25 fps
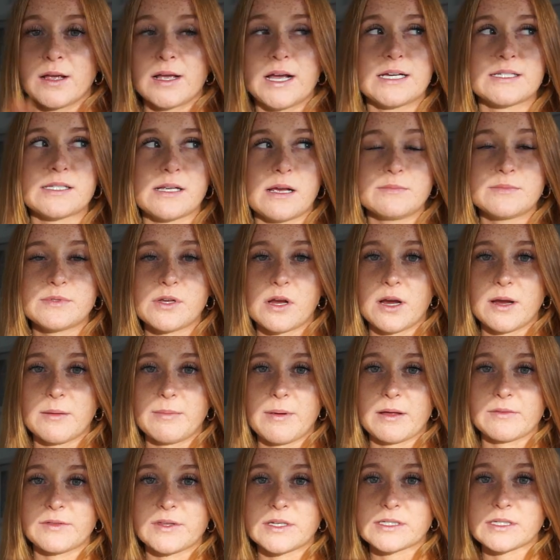Guys, I'm sorry
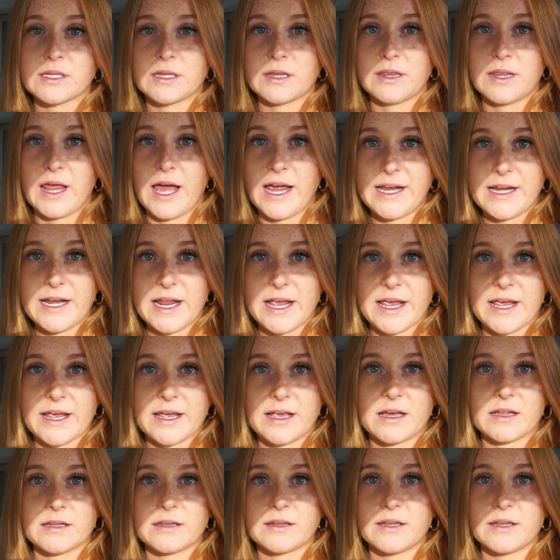about this lighting